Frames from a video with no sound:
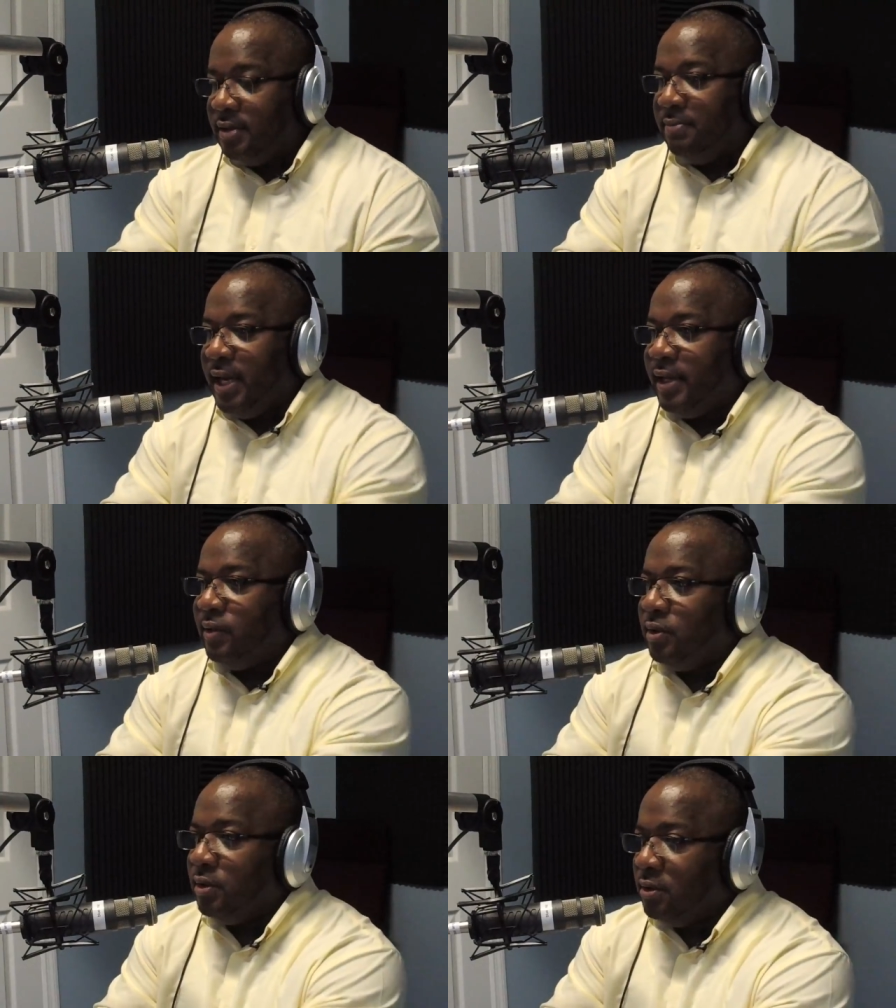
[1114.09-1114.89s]
The man
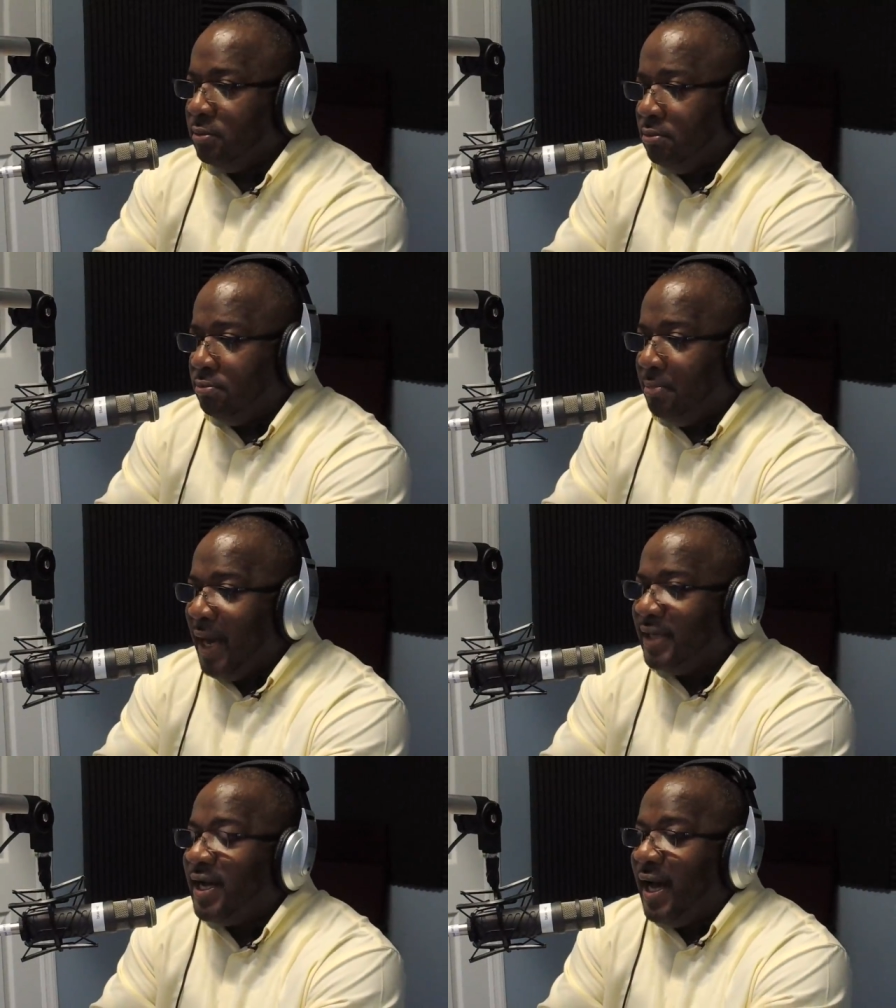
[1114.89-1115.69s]
and the
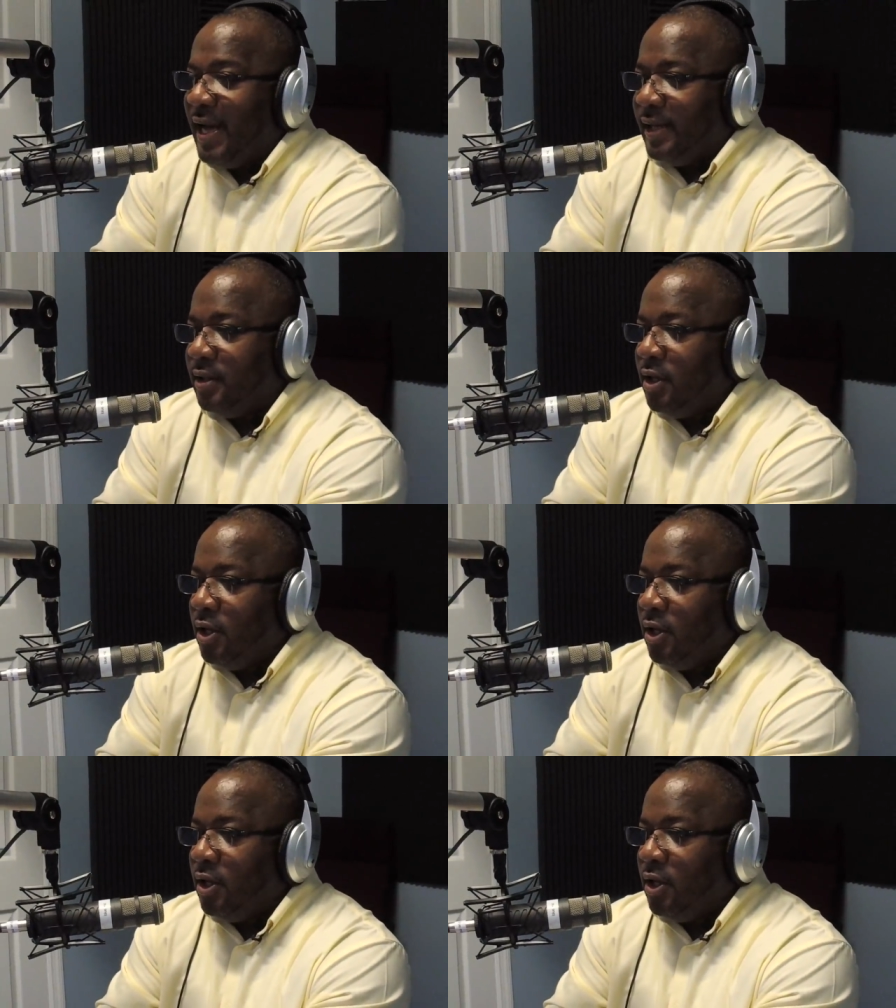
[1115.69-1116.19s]
mankind,